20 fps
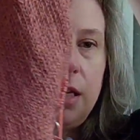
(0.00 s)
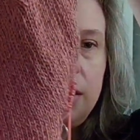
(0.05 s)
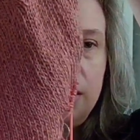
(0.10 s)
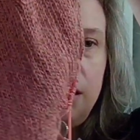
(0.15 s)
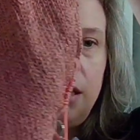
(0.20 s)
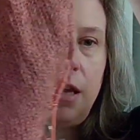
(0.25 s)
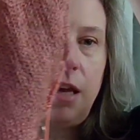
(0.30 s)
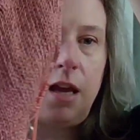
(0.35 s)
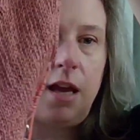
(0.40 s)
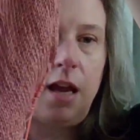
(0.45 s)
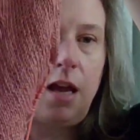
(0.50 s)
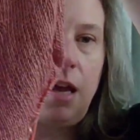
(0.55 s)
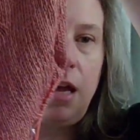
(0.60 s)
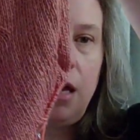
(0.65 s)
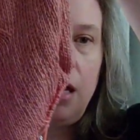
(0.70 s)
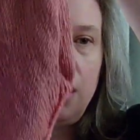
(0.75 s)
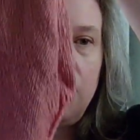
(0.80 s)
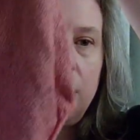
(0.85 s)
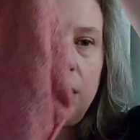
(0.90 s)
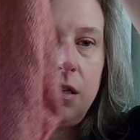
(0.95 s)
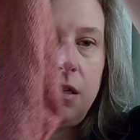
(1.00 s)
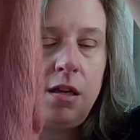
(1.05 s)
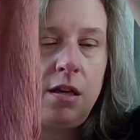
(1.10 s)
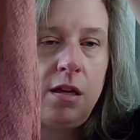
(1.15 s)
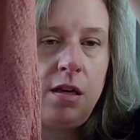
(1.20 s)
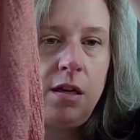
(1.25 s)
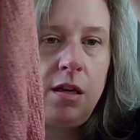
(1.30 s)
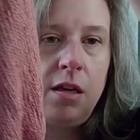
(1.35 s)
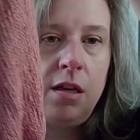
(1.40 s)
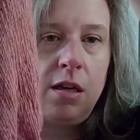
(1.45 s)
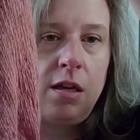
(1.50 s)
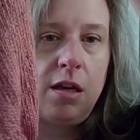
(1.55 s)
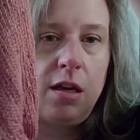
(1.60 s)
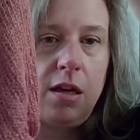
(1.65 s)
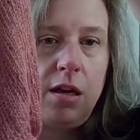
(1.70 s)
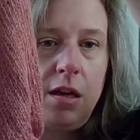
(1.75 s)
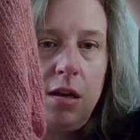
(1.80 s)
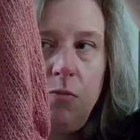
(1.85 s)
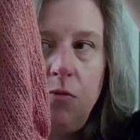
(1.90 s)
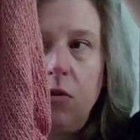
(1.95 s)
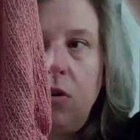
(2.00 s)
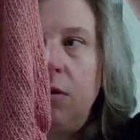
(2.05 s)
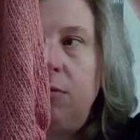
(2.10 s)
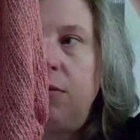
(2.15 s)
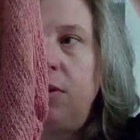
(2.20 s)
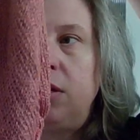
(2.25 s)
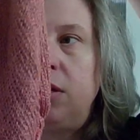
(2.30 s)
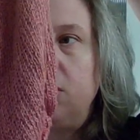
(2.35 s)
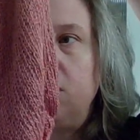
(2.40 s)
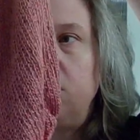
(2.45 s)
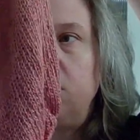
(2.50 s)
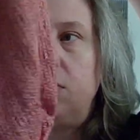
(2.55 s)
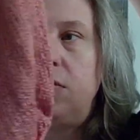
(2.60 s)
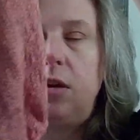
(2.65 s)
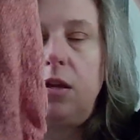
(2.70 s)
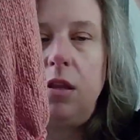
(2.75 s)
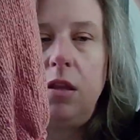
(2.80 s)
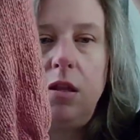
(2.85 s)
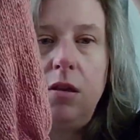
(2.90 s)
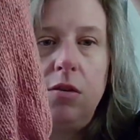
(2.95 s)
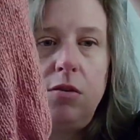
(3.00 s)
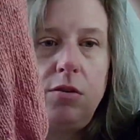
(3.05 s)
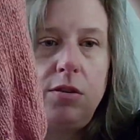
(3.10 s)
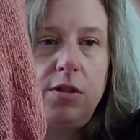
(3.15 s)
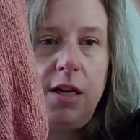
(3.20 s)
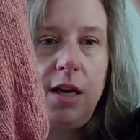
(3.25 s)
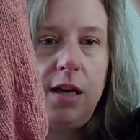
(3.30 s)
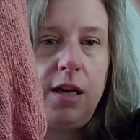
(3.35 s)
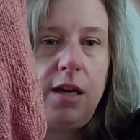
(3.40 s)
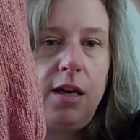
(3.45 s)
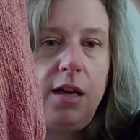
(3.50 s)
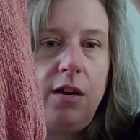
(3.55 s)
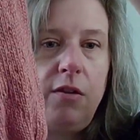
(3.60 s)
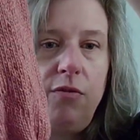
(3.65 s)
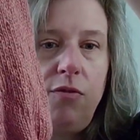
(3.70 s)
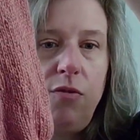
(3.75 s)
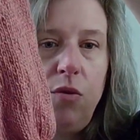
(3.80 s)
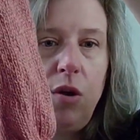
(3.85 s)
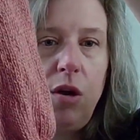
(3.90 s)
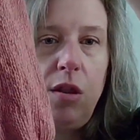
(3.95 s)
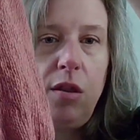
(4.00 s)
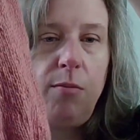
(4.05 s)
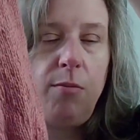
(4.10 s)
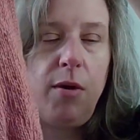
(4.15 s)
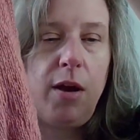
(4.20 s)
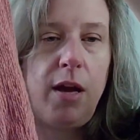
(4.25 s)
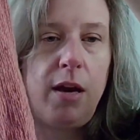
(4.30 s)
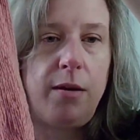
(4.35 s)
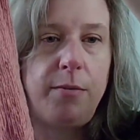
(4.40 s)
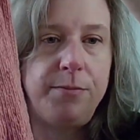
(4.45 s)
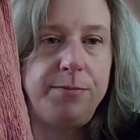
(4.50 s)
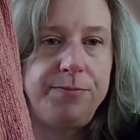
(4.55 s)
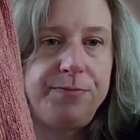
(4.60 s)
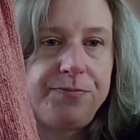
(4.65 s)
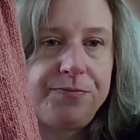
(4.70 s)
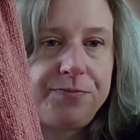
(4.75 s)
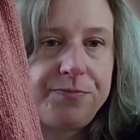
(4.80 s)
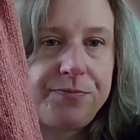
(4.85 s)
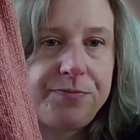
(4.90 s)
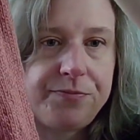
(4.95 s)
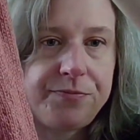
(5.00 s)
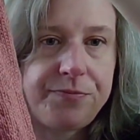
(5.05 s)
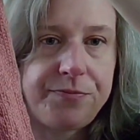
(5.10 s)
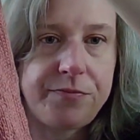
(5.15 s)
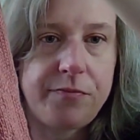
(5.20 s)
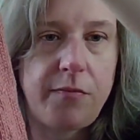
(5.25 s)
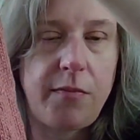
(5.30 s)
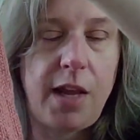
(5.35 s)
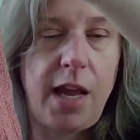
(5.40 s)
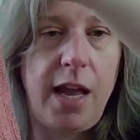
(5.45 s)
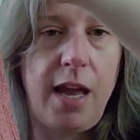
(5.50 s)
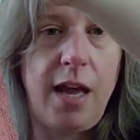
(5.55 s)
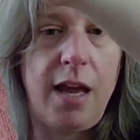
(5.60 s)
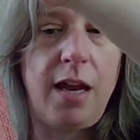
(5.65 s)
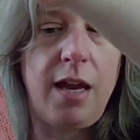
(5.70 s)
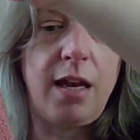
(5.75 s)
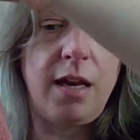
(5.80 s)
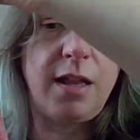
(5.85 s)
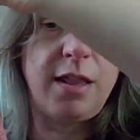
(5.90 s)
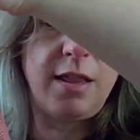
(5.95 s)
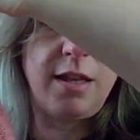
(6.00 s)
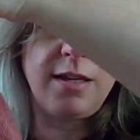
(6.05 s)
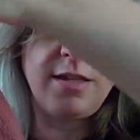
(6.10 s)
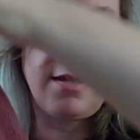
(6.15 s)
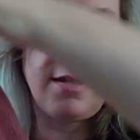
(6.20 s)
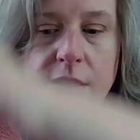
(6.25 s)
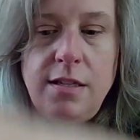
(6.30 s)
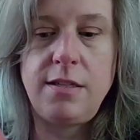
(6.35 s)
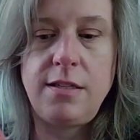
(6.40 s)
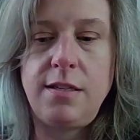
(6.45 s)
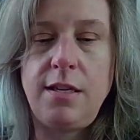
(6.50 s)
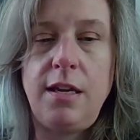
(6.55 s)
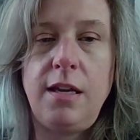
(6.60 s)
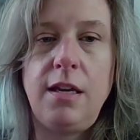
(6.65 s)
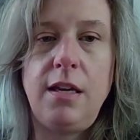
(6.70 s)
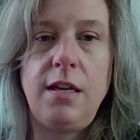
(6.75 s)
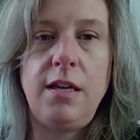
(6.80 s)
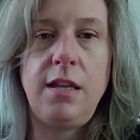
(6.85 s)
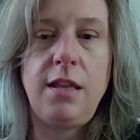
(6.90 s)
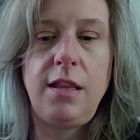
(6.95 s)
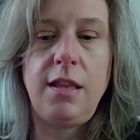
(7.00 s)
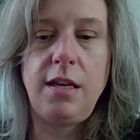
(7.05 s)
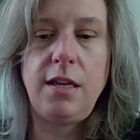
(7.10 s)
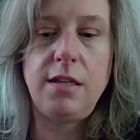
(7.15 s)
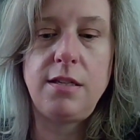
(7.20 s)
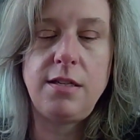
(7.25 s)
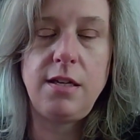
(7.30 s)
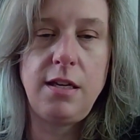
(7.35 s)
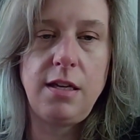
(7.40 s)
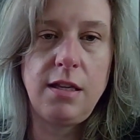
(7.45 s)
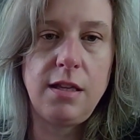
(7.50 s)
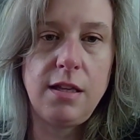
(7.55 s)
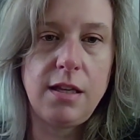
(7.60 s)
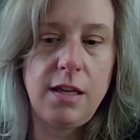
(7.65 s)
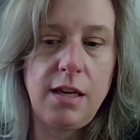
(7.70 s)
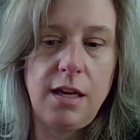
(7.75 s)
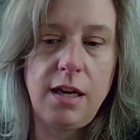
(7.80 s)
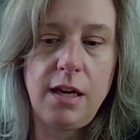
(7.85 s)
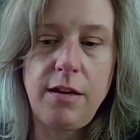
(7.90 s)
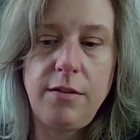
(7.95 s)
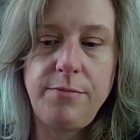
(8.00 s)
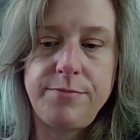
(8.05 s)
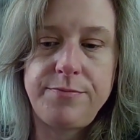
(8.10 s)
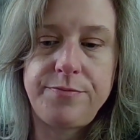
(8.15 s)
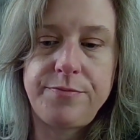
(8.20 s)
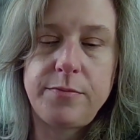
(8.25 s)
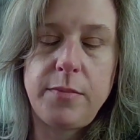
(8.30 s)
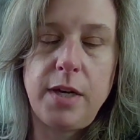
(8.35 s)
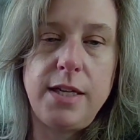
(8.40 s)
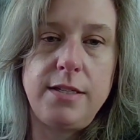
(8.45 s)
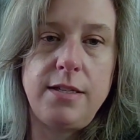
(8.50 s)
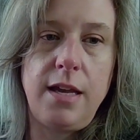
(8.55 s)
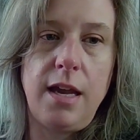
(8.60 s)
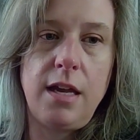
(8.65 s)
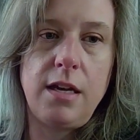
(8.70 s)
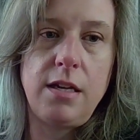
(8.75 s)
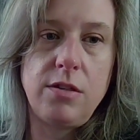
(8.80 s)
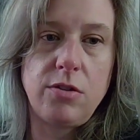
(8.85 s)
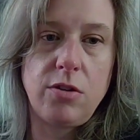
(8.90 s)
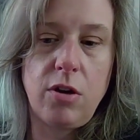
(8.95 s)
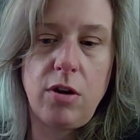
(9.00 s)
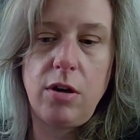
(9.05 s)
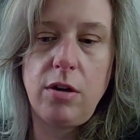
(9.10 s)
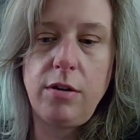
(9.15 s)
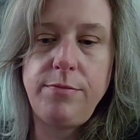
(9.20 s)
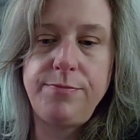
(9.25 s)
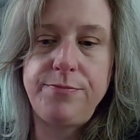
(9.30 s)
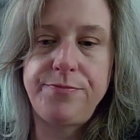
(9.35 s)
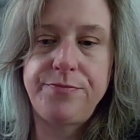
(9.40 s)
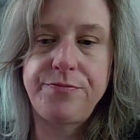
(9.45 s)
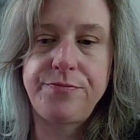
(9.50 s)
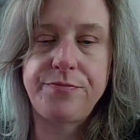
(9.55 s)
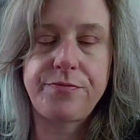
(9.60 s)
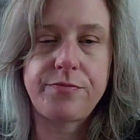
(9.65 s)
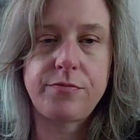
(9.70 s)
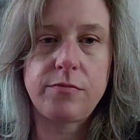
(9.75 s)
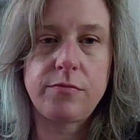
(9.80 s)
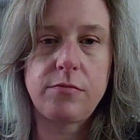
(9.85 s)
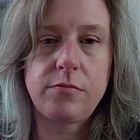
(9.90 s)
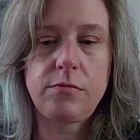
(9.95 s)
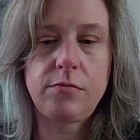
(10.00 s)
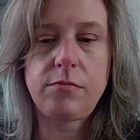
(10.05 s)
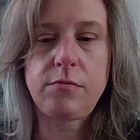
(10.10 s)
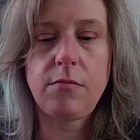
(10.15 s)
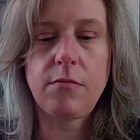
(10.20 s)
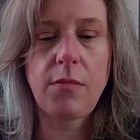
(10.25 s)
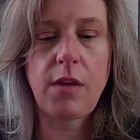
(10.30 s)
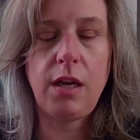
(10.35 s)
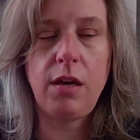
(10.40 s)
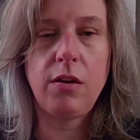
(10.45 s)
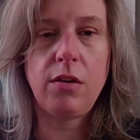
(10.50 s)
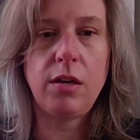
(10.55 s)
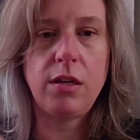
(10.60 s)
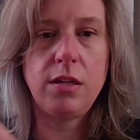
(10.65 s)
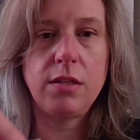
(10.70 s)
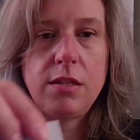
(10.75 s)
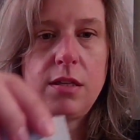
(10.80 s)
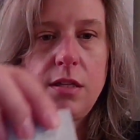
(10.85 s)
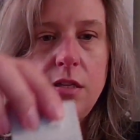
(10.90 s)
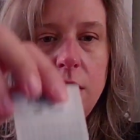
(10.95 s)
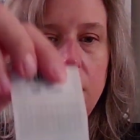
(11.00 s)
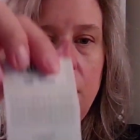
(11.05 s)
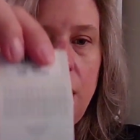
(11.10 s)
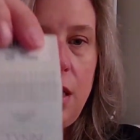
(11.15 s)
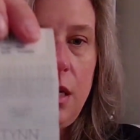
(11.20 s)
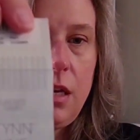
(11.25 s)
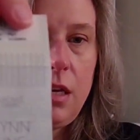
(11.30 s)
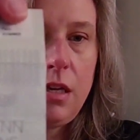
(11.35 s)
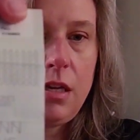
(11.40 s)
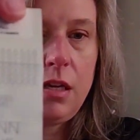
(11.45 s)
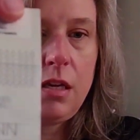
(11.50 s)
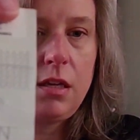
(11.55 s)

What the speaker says: to the end where I'm going to do a little technique for the bottom. And this is in the Tin Lena by Sandus Garn. Here is the tag.